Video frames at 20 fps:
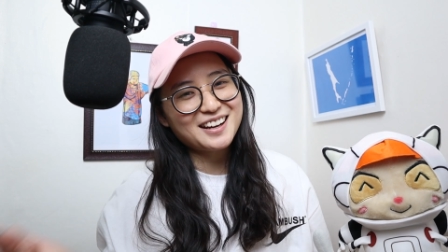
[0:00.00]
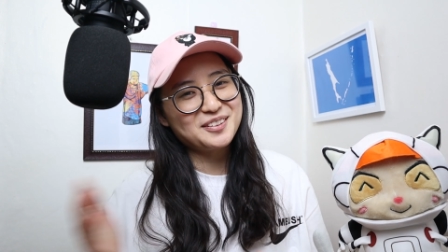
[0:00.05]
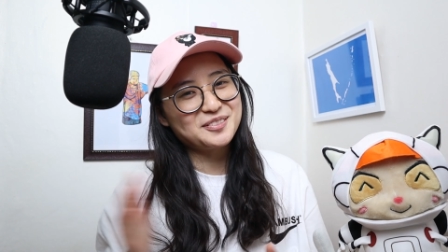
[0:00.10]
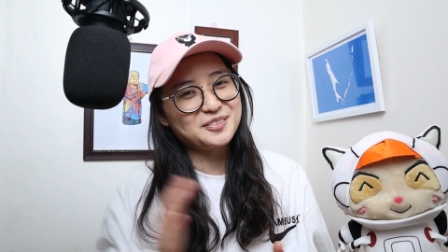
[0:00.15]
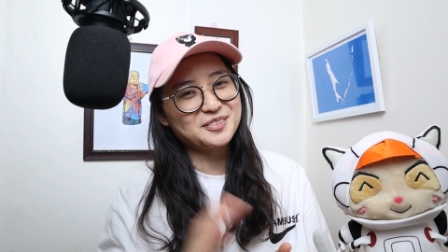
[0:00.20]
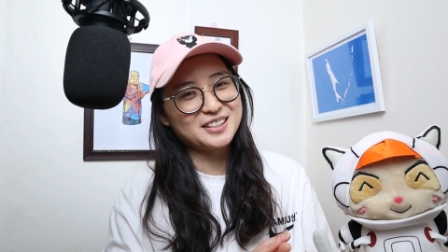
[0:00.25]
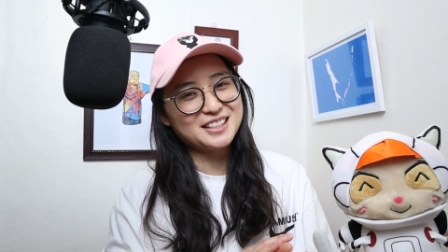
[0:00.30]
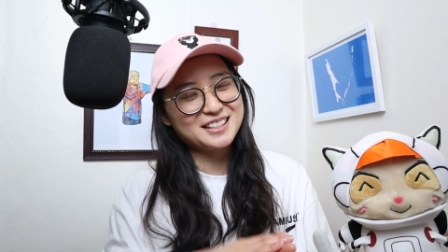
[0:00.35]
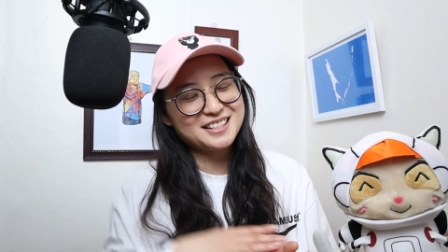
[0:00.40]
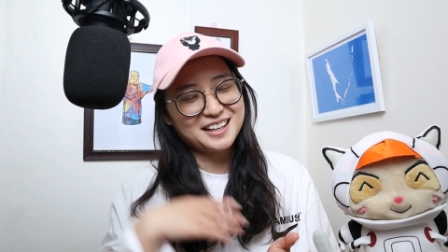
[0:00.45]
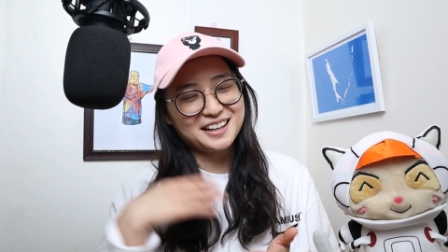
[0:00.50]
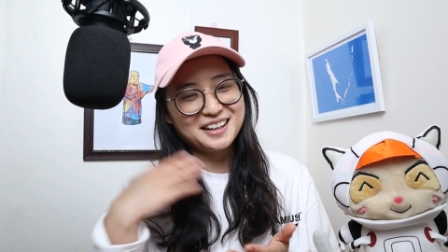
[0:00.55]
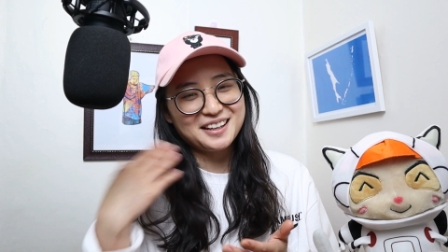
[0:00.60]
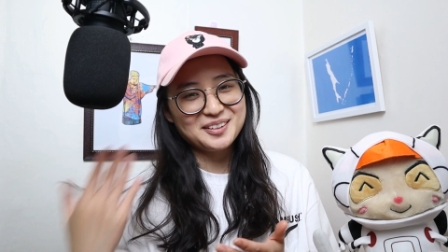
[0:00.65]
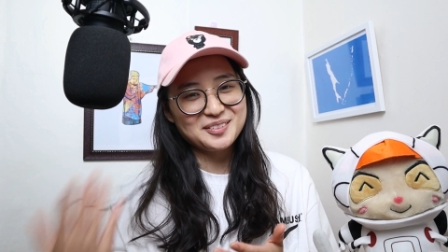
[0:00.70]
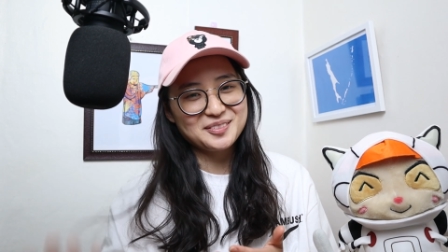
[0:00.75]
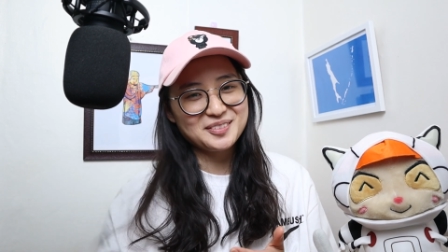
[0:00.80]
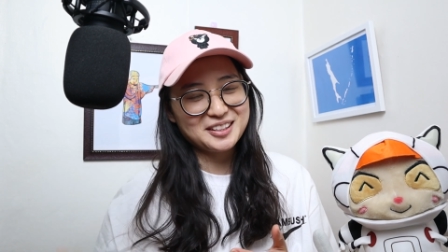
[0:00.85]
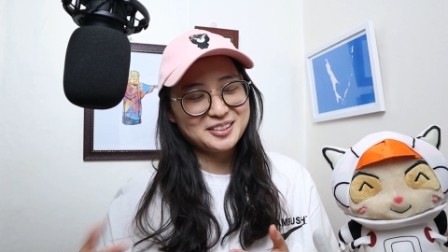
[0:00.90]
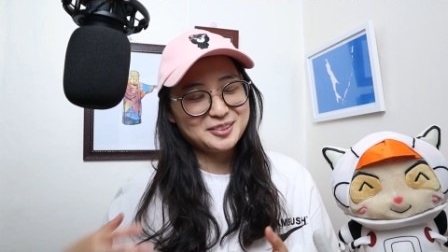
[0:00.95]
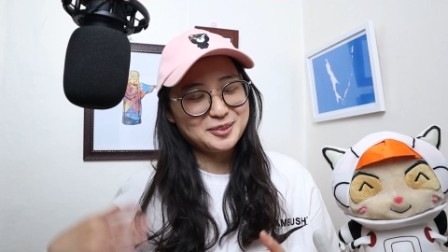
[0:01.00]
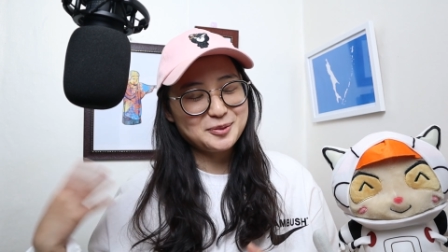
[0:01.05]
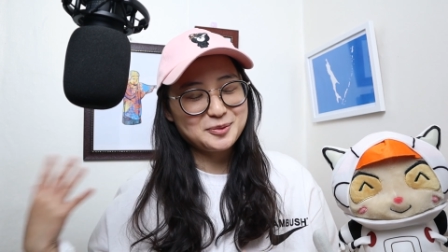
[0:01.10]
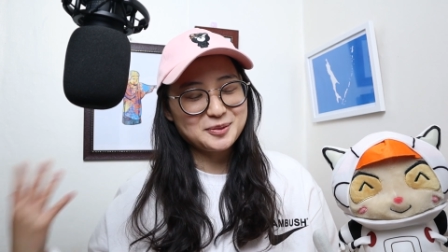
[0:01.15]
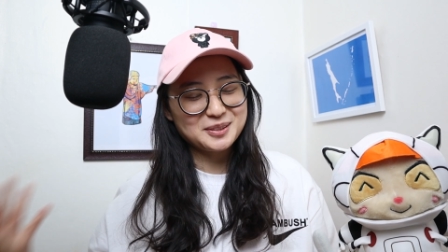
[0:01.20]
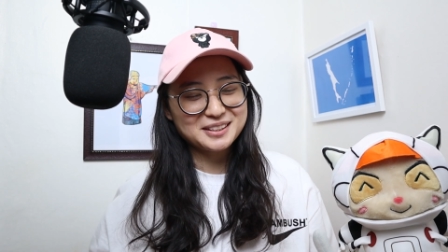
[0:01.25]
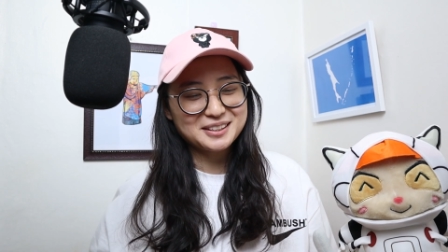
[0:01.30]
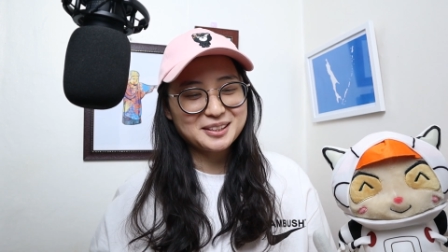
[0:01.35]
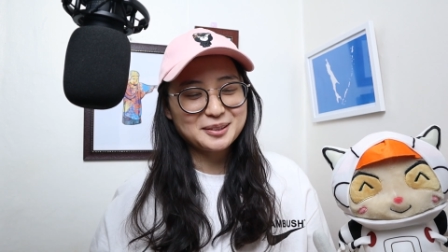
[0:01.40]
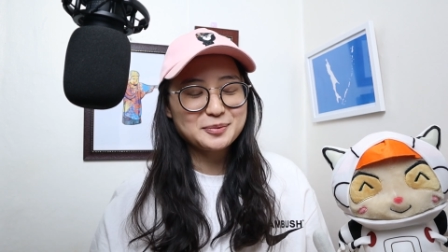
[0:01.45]
every time a new
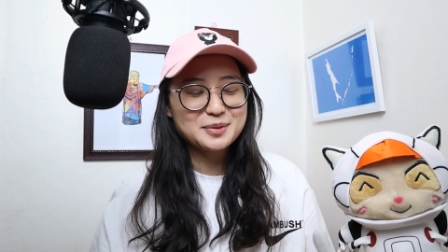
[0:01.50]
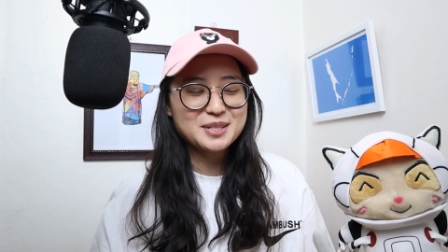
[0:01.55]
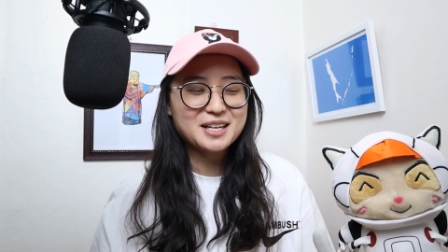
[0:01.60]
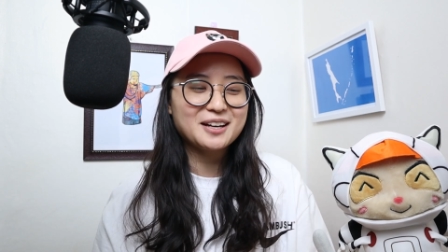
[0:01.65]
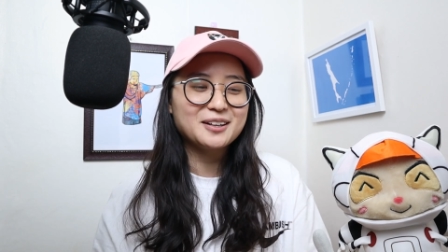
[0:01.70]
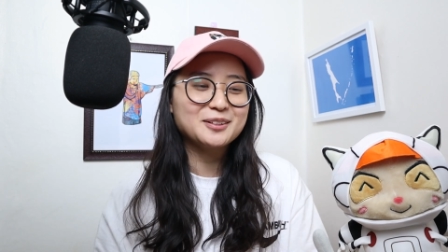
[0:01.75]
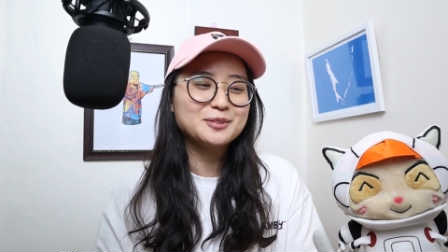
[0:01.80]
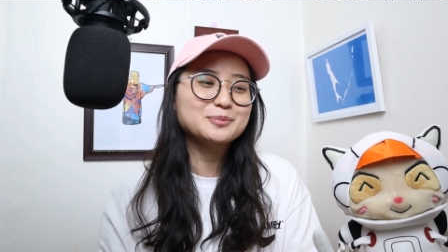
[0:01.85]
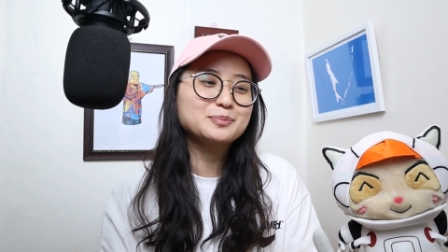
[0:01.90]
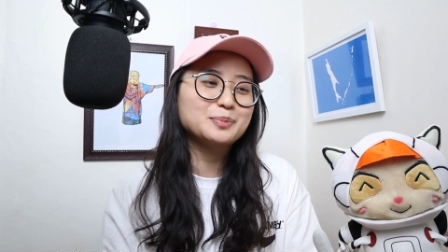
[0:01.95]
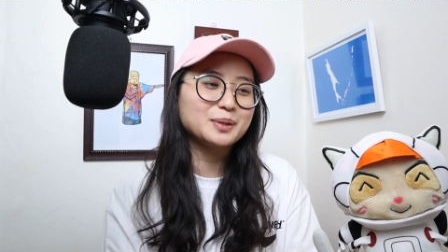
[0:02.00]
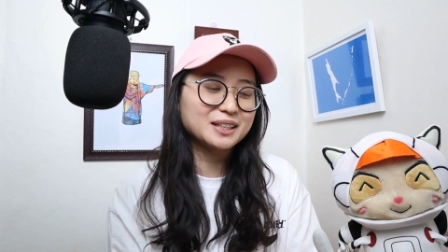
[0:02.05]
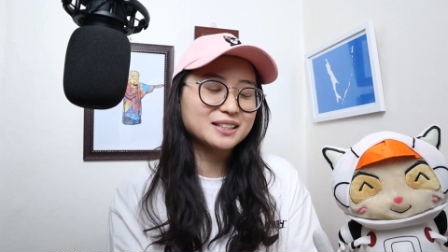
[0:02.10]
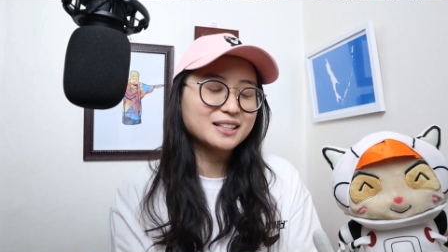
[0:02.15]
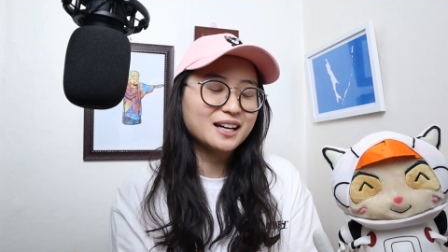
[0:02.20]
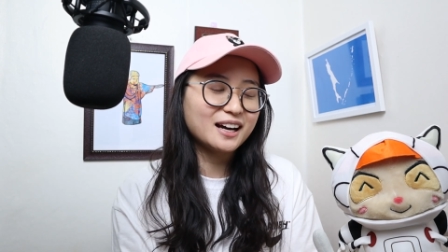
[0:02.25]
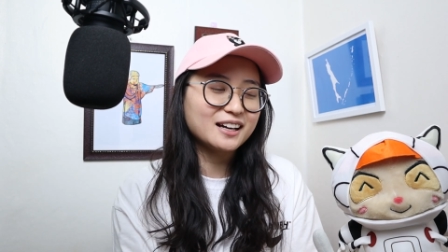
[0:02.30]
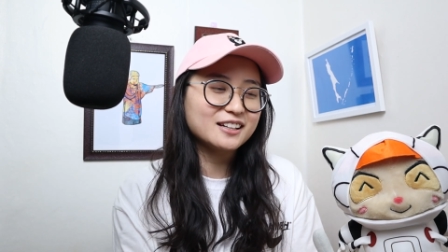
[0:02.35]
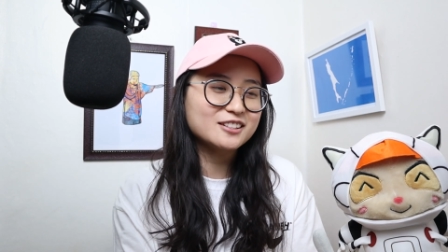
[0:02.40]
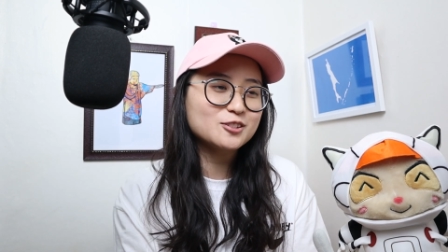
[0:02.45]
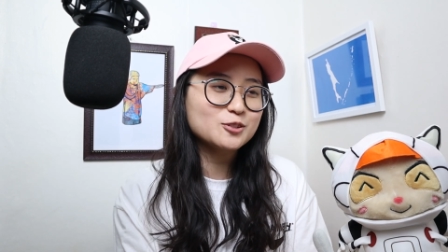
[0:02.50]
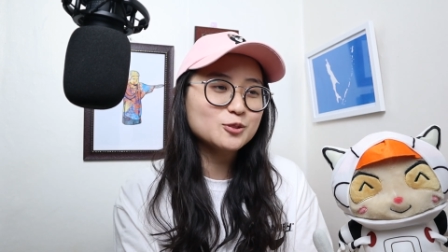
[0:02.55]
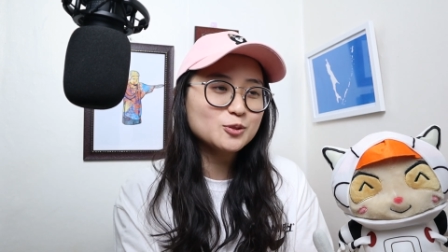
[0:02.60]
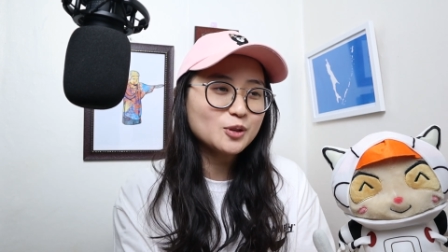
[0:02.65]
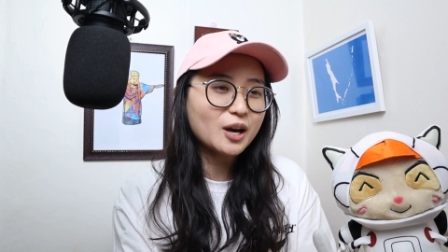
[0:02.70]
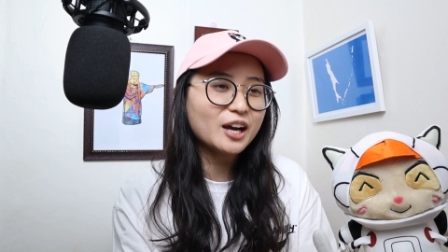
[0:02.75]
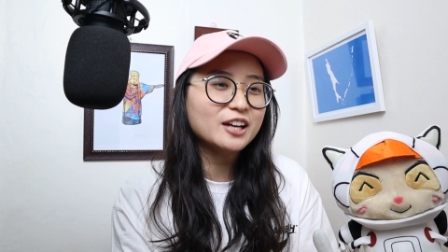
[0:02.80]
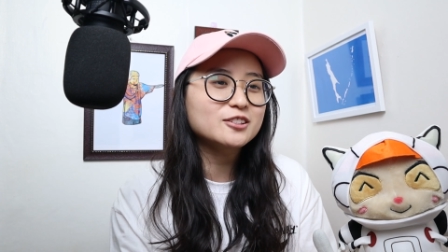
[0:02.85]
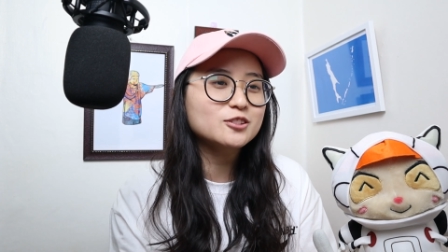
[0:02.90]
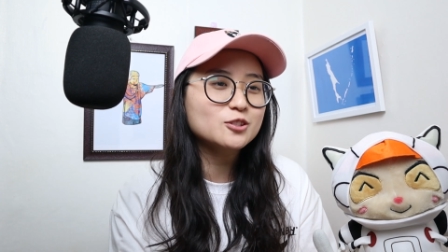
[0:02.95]
one comes out, but I do